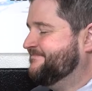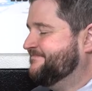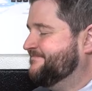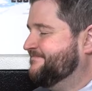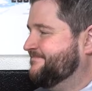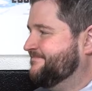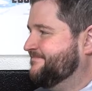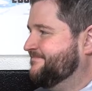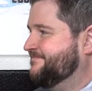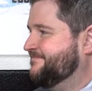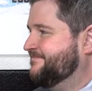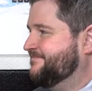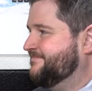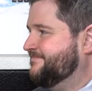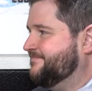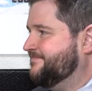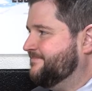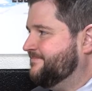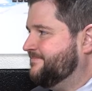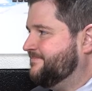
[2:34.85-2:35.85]

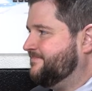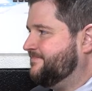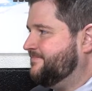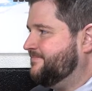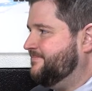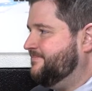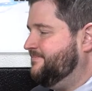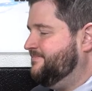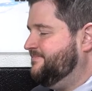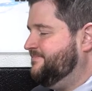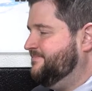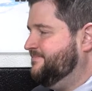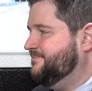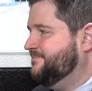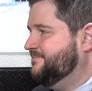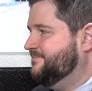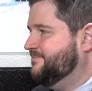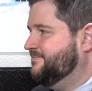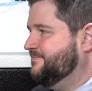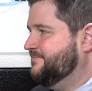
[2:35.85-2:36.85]

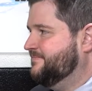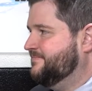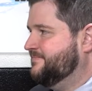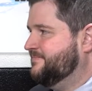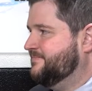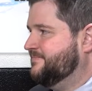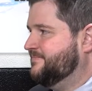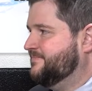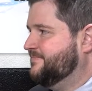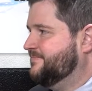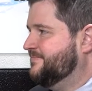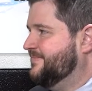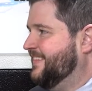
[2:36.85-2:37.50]
The person shown says nothing.